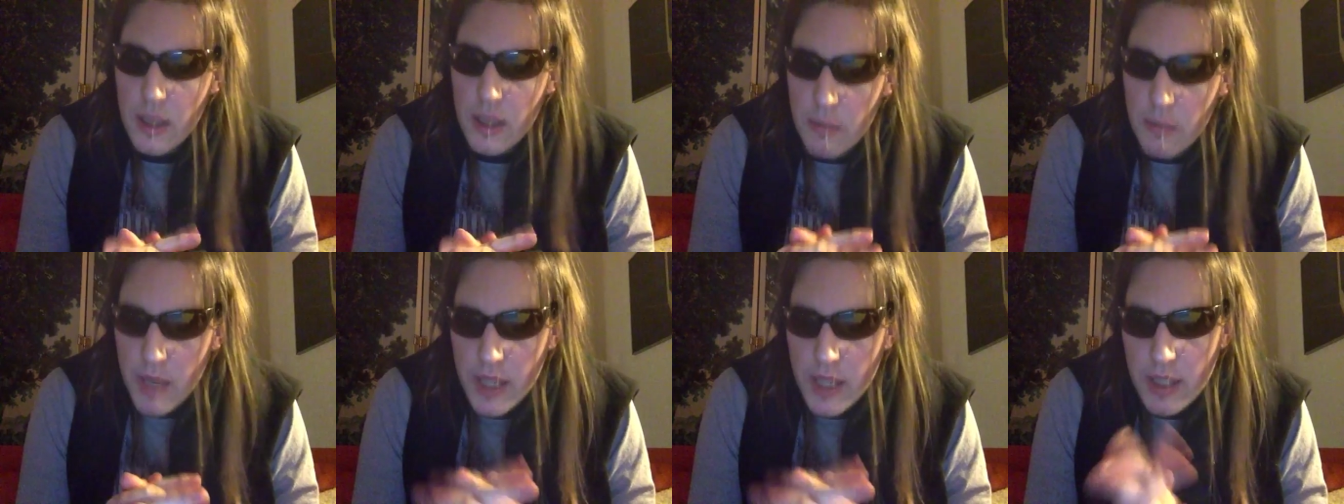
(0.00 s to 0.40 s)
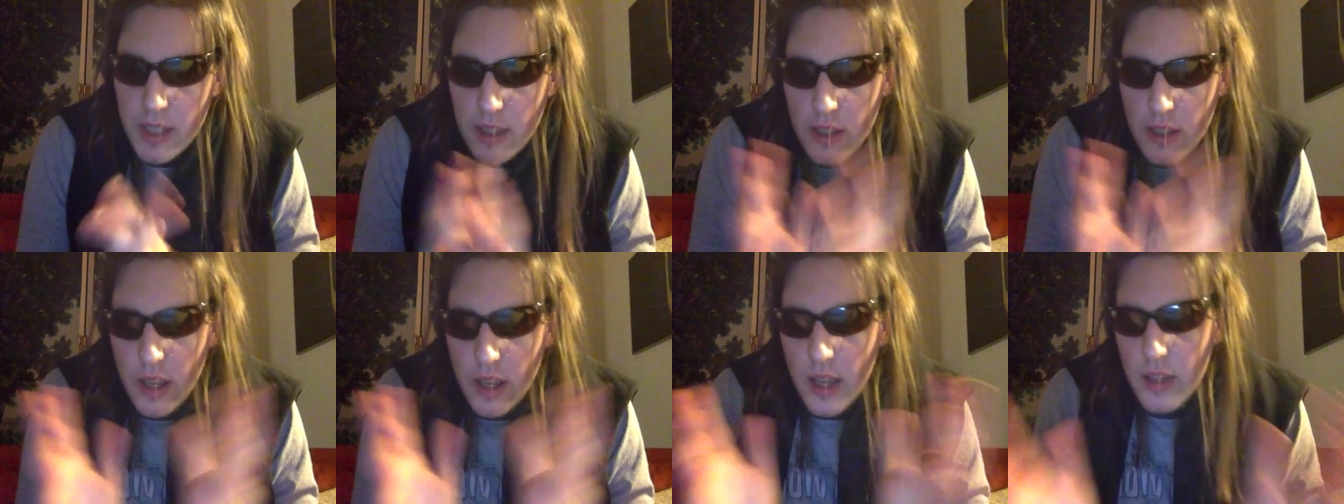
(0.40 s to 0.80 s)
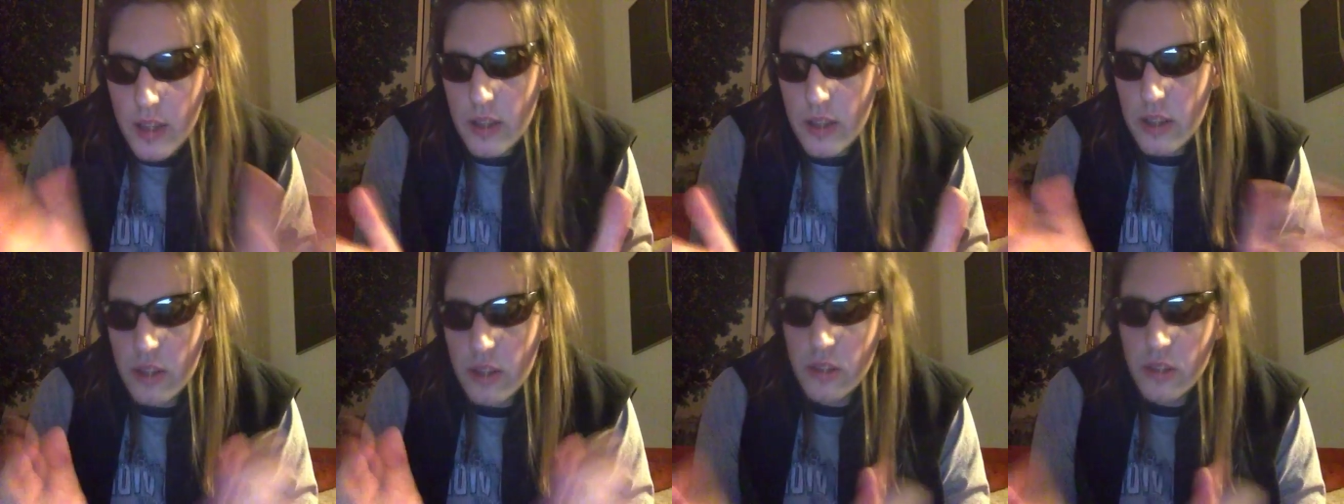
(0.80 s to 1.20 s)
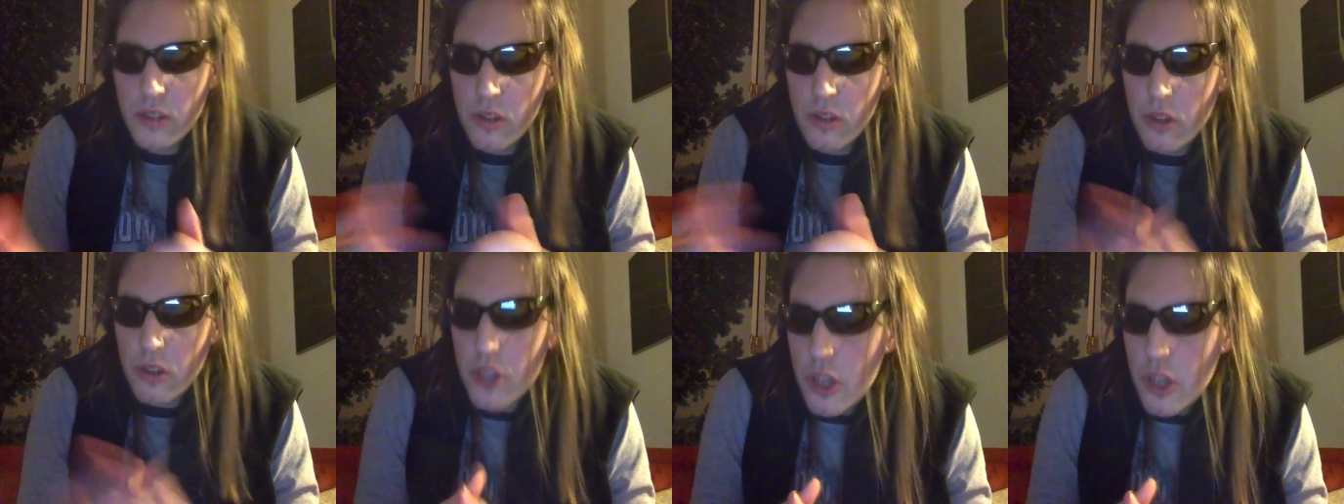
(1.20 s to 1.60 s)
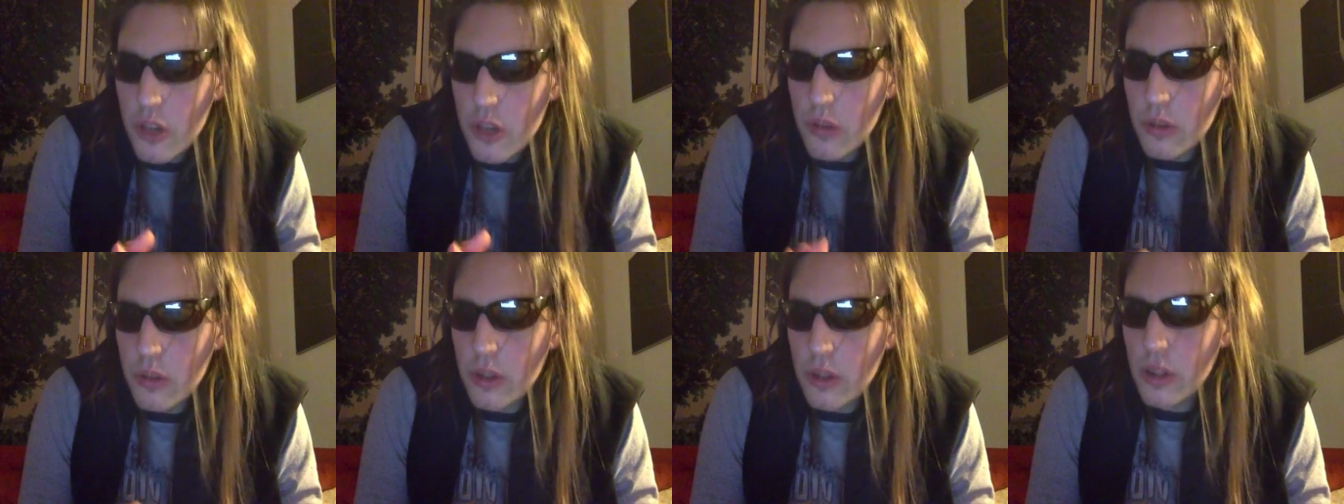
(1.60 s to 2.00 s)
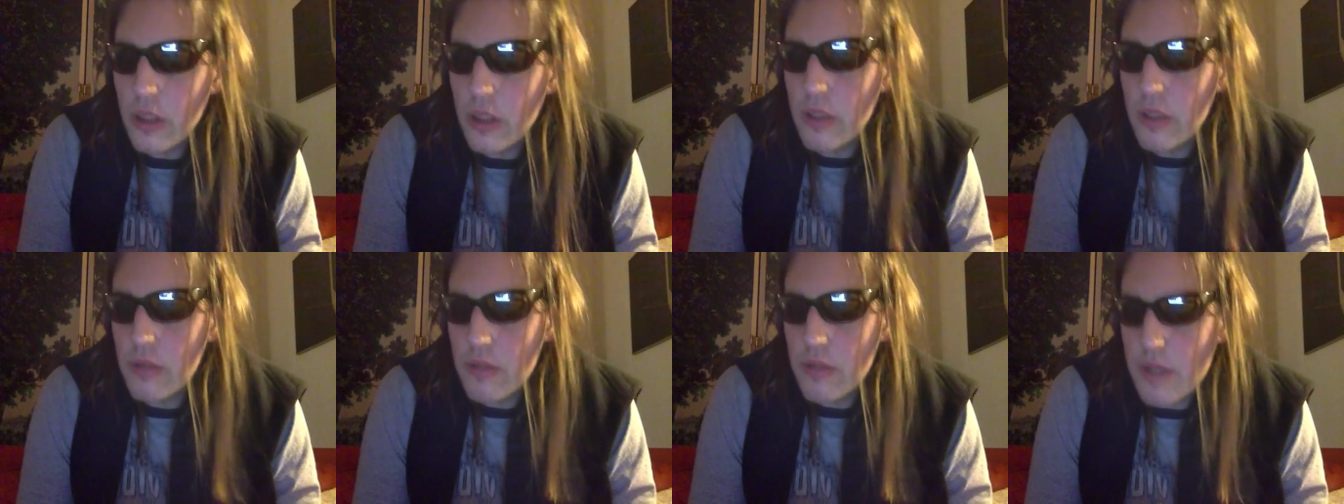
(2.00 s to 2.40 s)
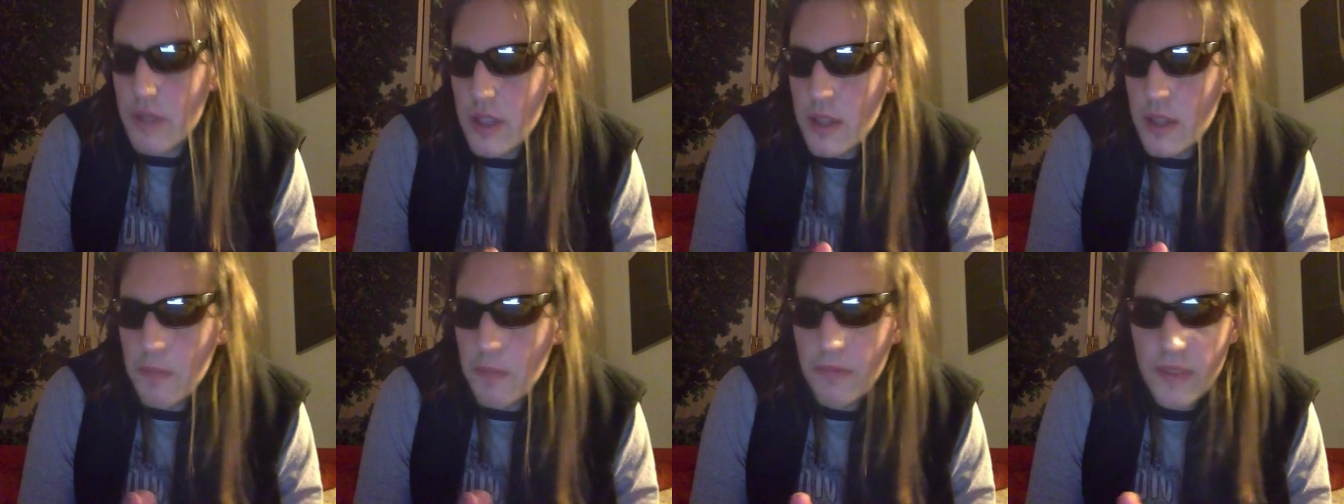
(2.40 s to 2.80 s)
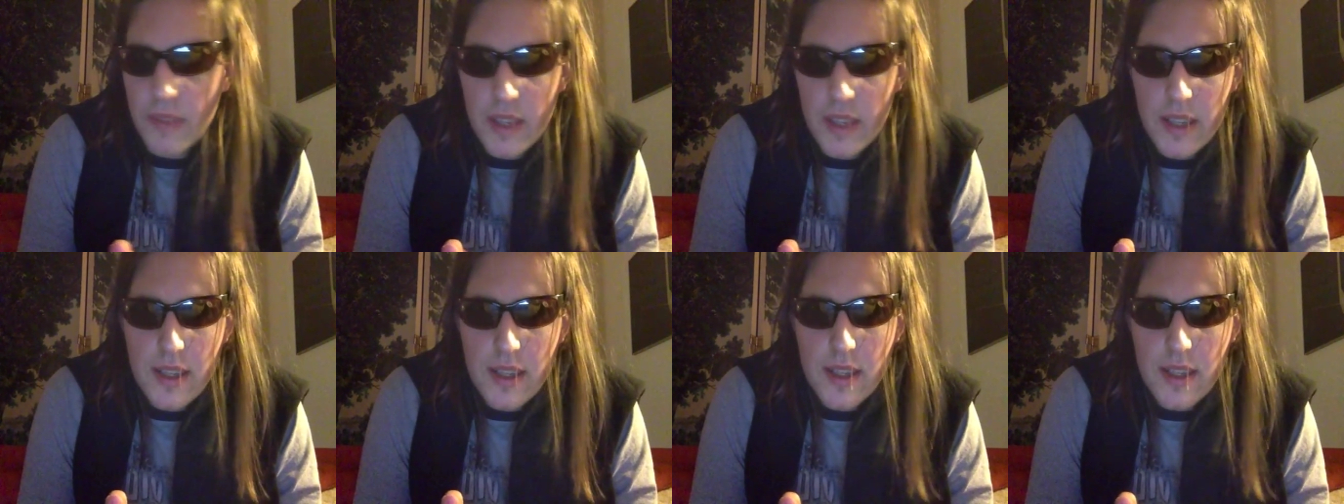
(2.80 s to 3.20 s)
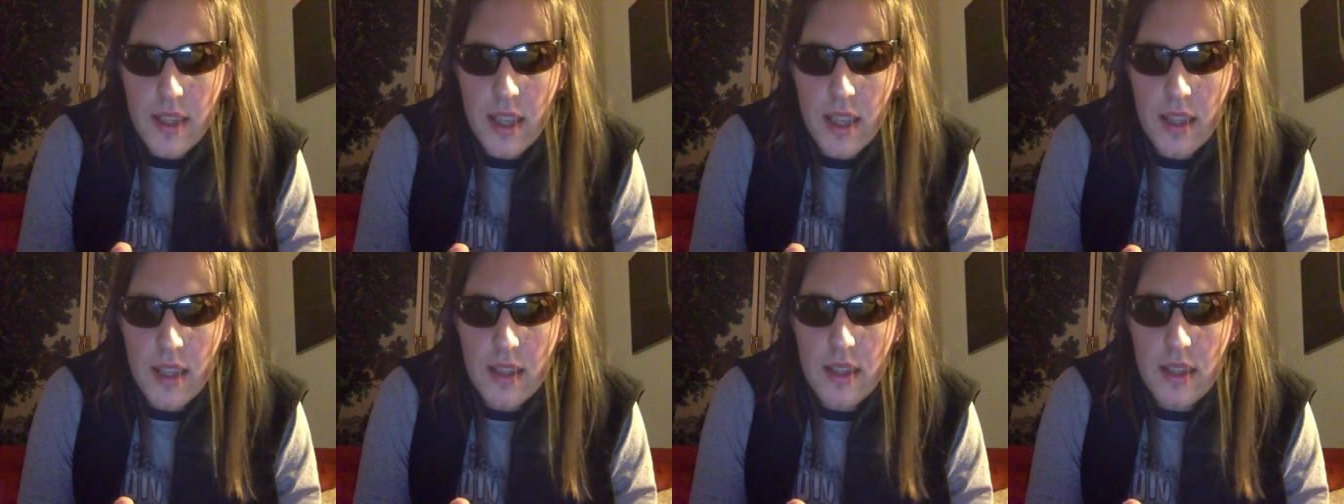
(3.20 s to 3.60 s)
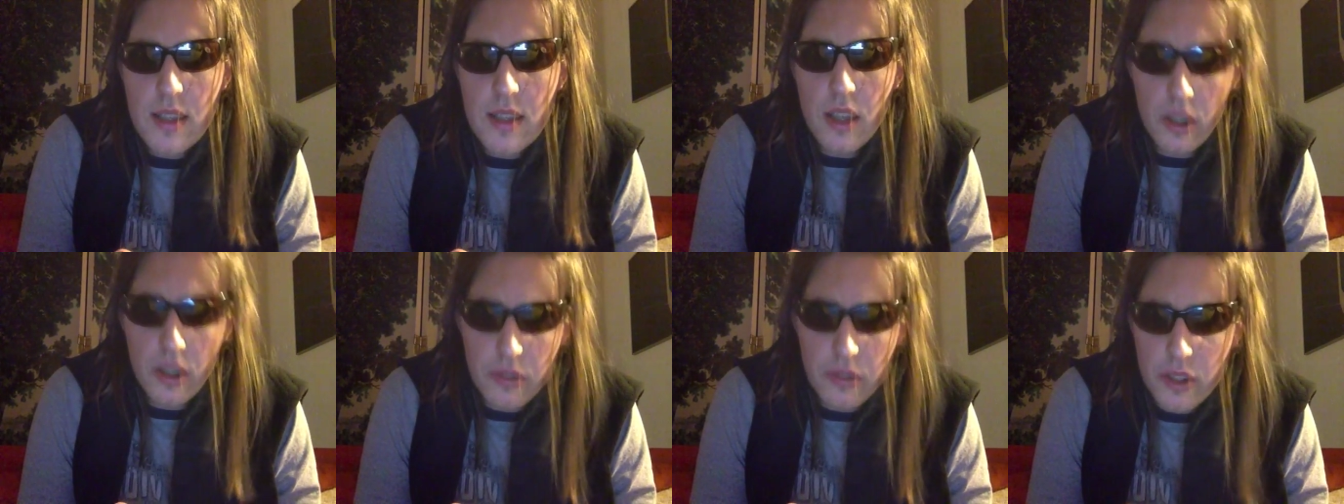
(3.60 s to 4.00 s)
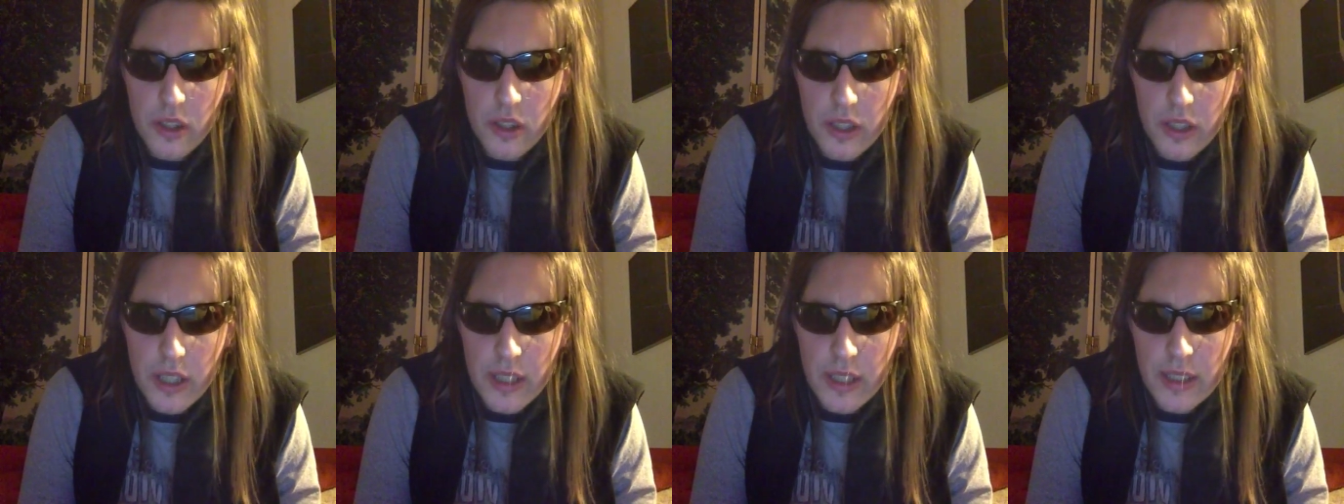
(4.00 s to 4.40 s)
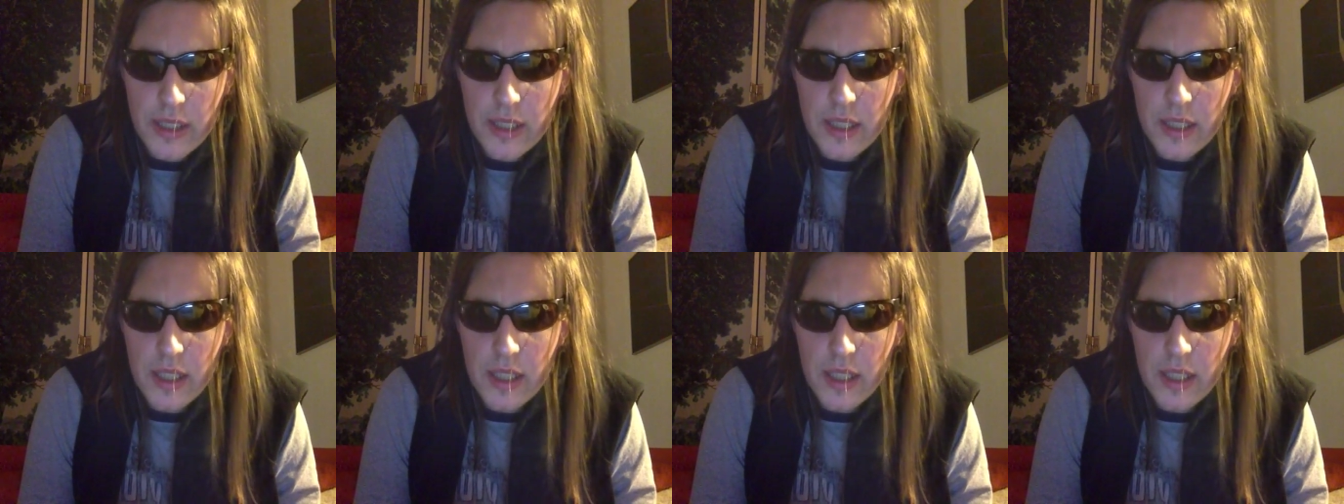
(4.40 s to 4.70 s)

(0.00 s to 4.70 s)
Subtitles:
made Jochiro lose his sense of cooking?